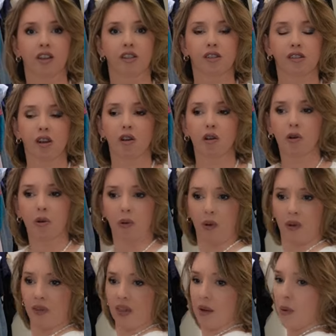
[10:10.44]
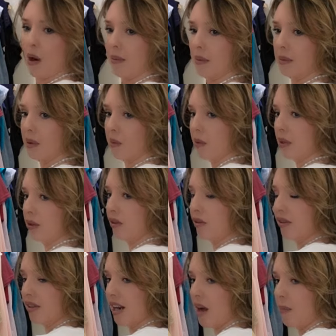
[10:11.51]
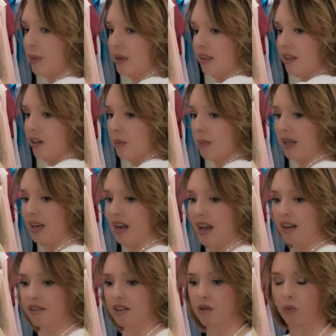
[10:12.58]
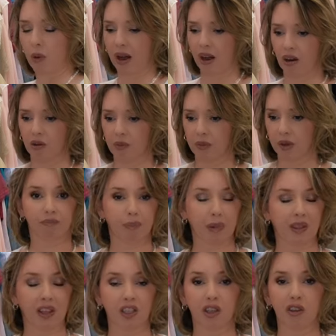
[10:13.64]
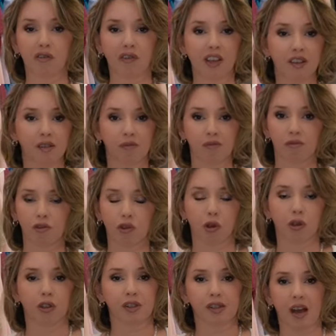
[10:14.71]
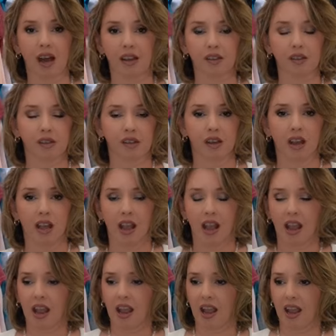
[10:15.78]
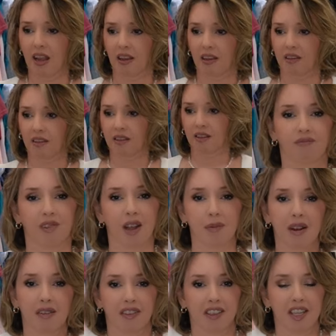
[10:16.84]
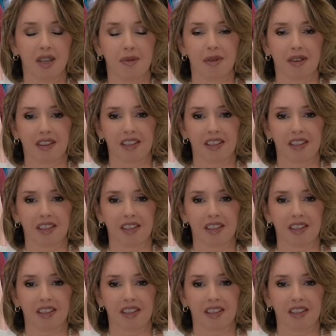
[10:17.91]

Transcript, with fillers: So they probably will loosen up a little bit as I wear them, but they do fit true to size and I'm definitely keeping